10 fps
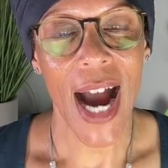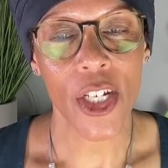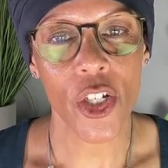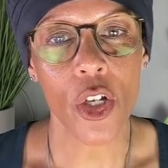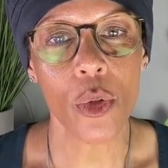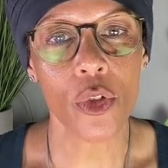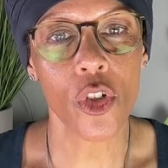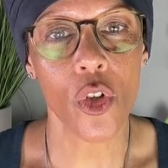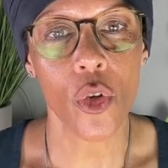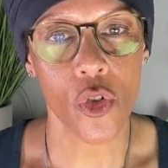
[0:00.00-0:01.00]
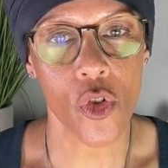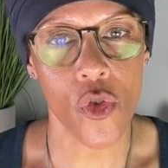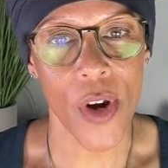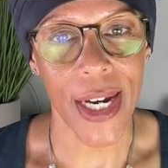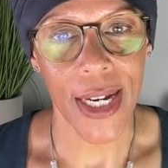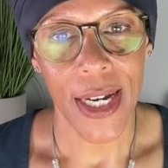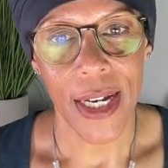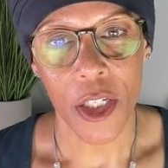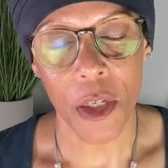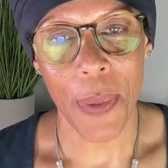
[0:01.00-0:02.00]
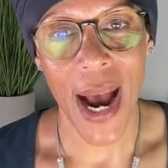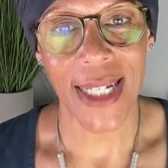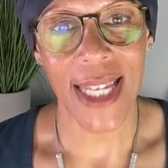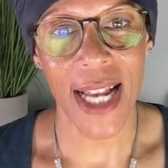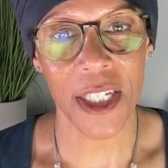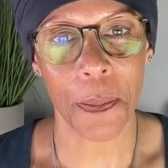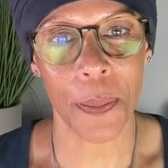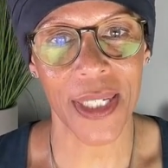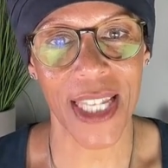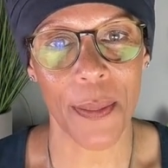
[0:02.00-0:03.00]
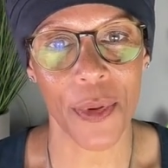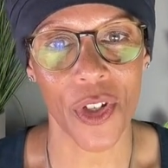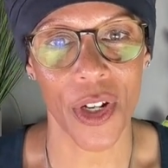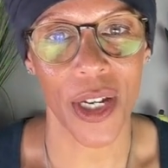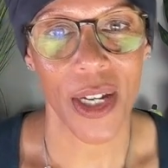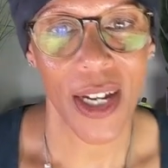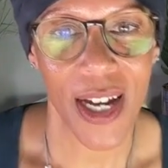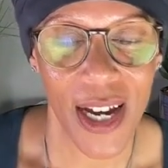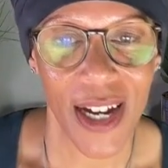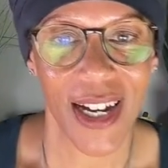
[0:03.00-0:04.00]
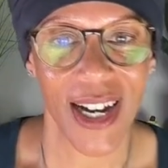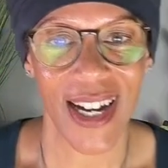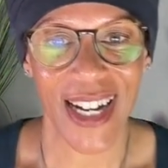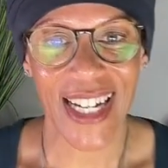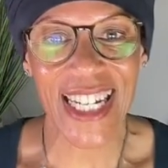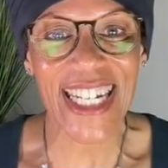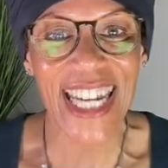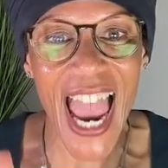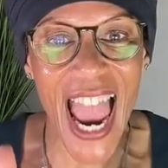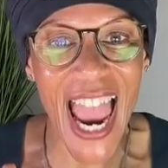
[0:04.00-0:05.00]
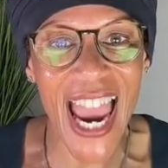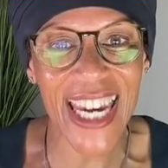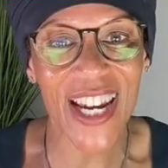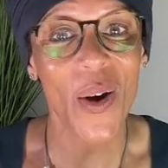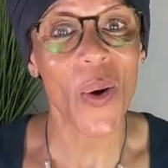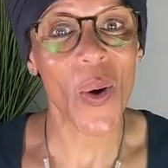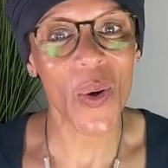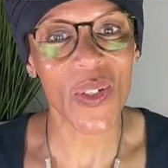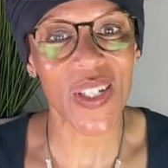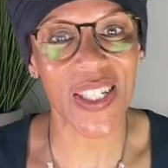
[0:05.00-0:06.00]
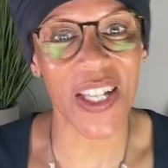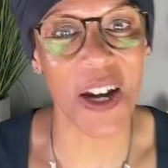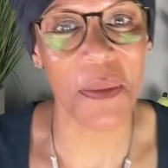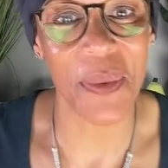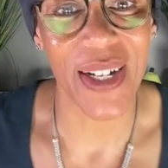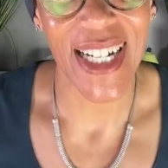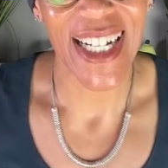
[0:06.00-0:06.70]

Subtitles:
I used your trick to pass hazard perception. Yay! Awesome!